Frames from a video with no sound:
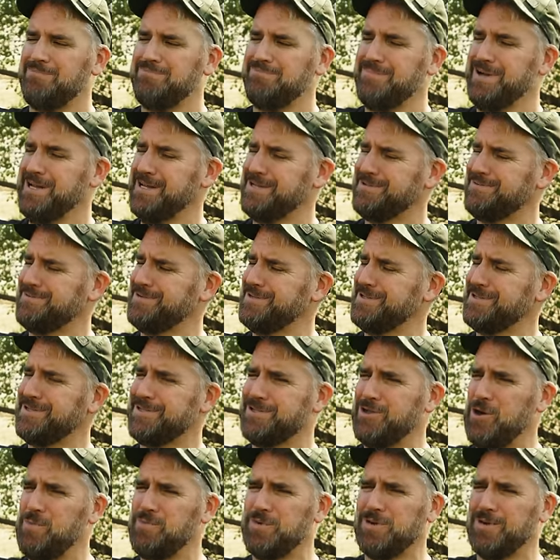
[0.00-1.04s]
up, but it's
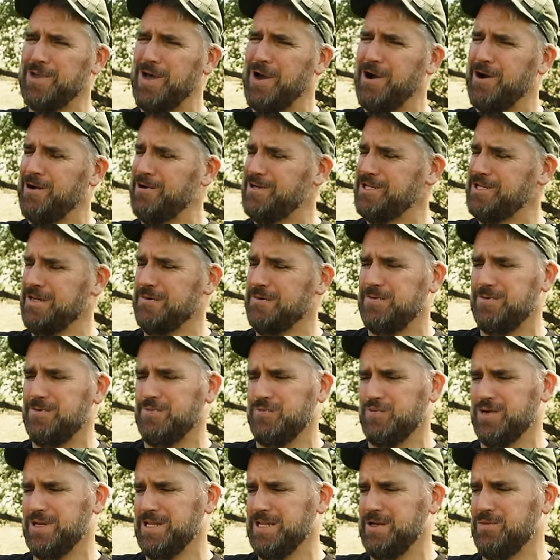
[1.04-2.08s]
super large and
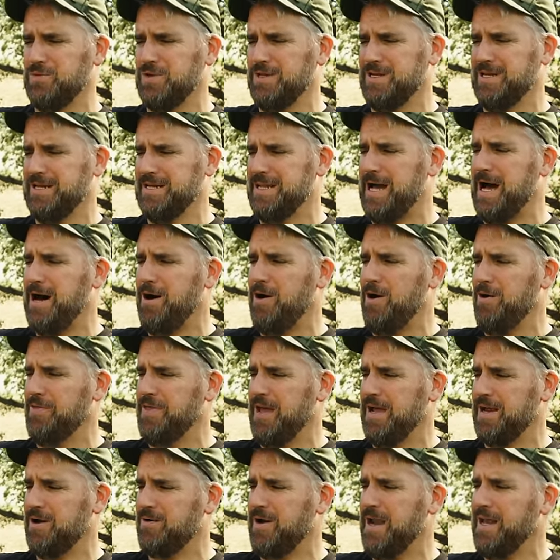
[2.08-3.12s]
really, really not all
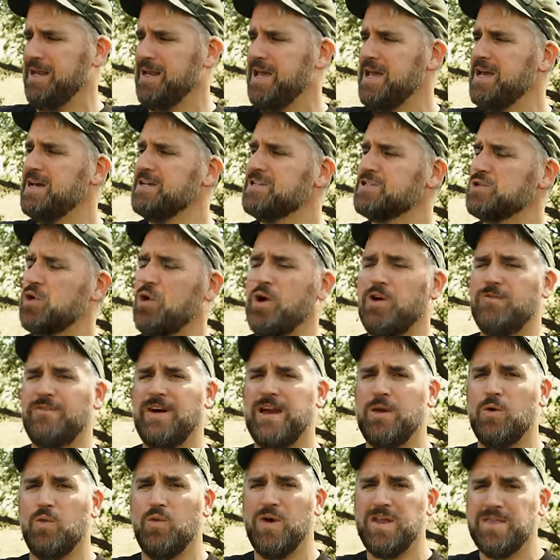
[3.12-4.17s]
that great. So if
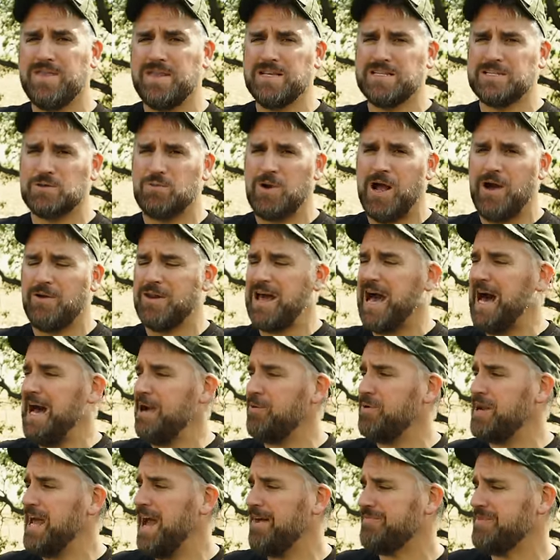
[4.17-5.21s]
I went this route,
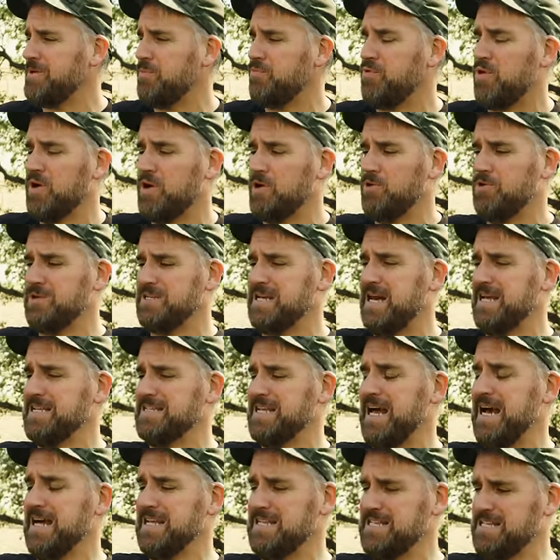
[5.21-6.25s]
I would have to
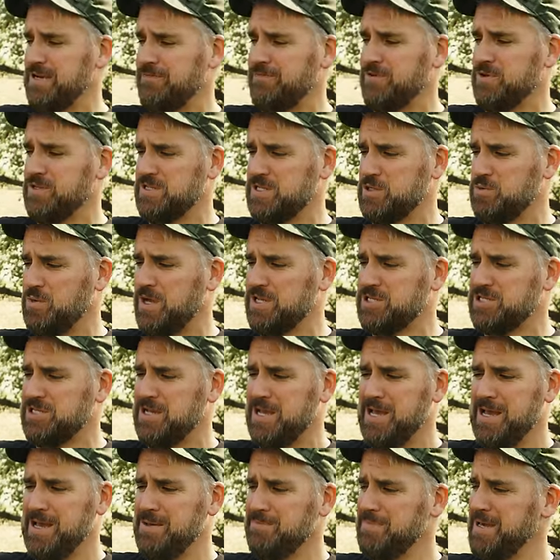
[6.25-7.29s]
prioritize a different
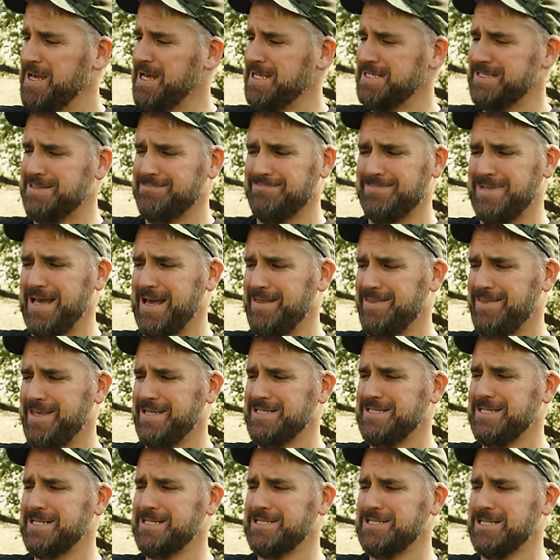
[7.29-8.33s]
switch because yeah,
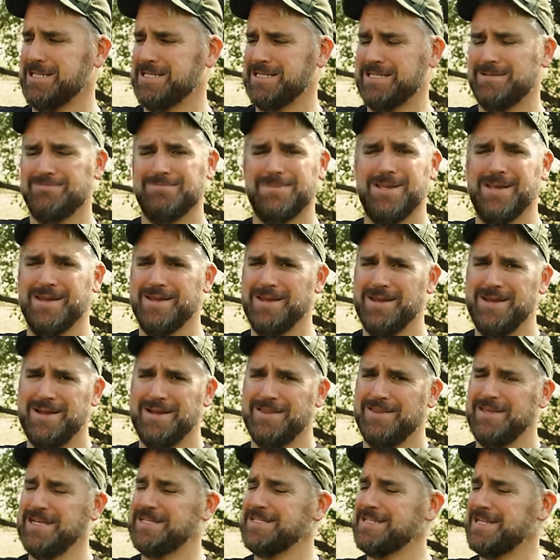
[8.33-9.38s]
this is just,
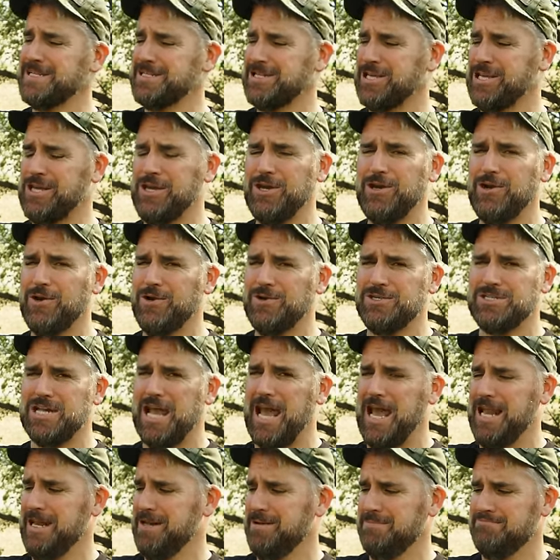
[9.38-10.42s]
this is huge
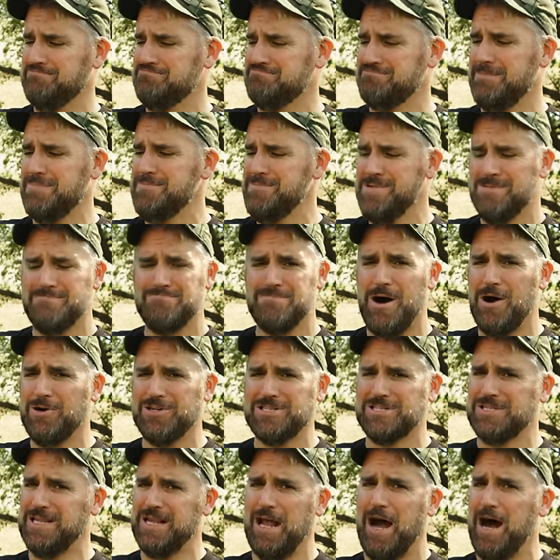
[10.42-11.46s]
and
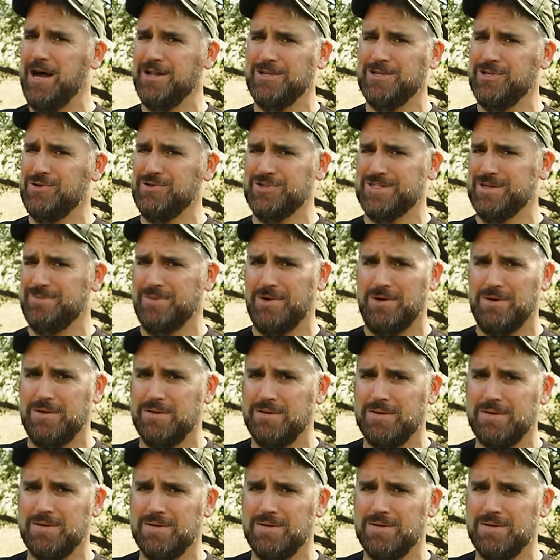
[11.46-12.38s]
mostly unusable.